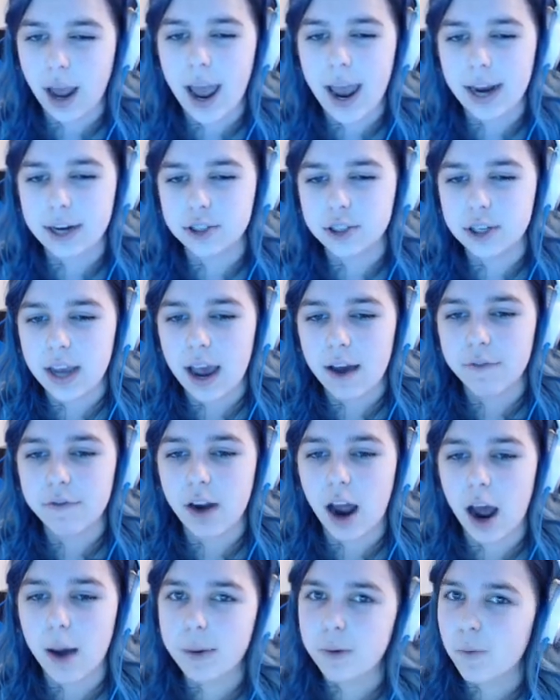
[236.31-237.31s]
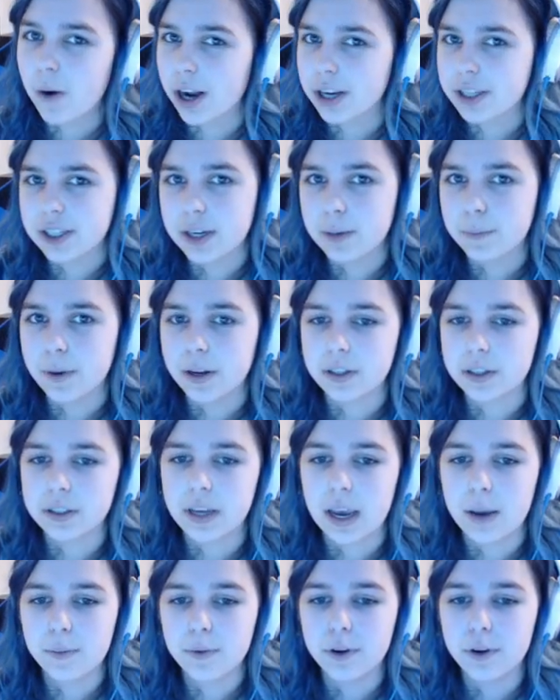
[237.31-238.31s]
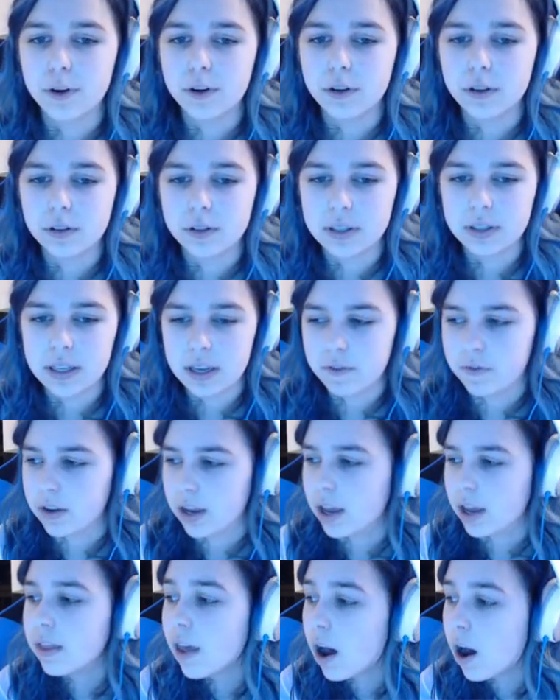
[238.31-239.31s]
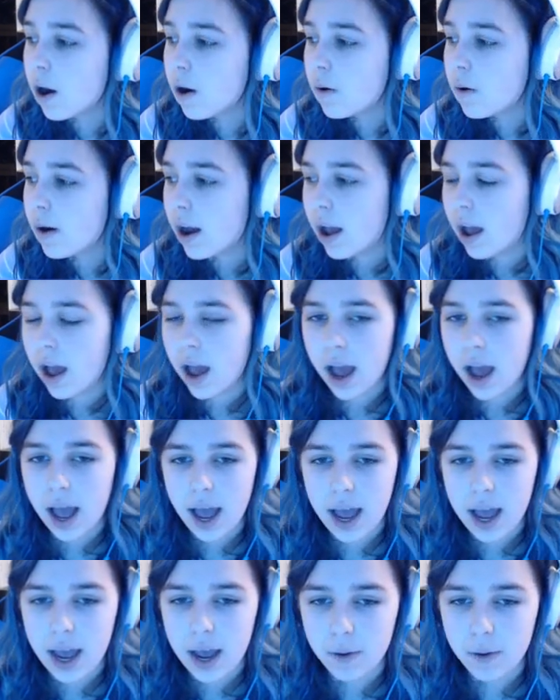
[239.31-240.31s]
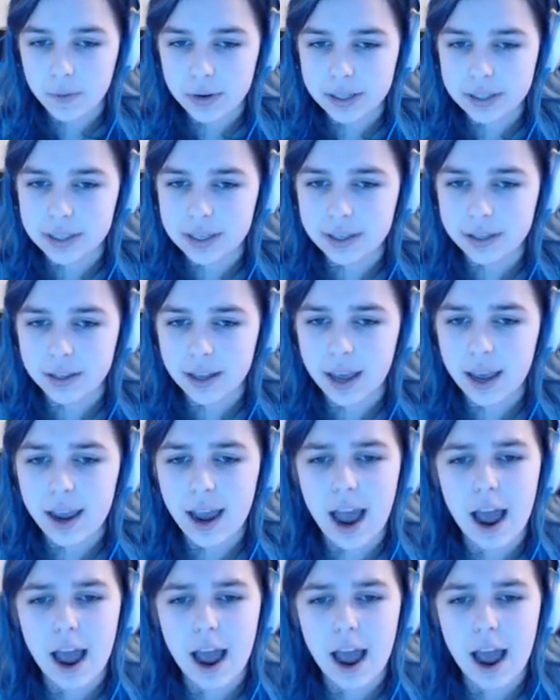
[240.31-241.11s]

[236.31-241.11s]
I actually have not been watching much cable TV though uh, recently.